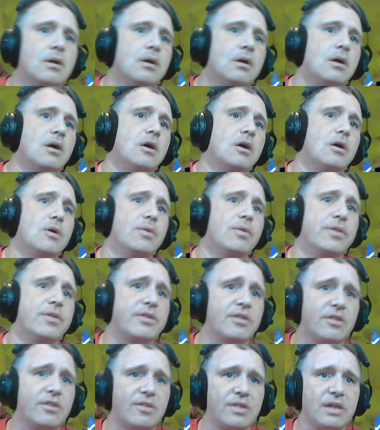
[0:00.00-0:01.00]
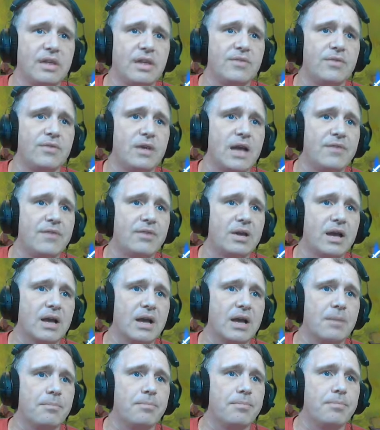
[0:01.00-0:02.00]
Oh, this is the if you have a
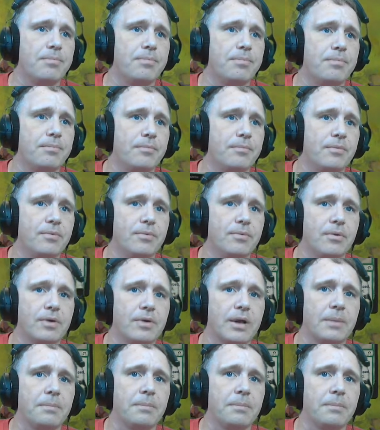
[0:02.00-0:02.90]
guy. Okay.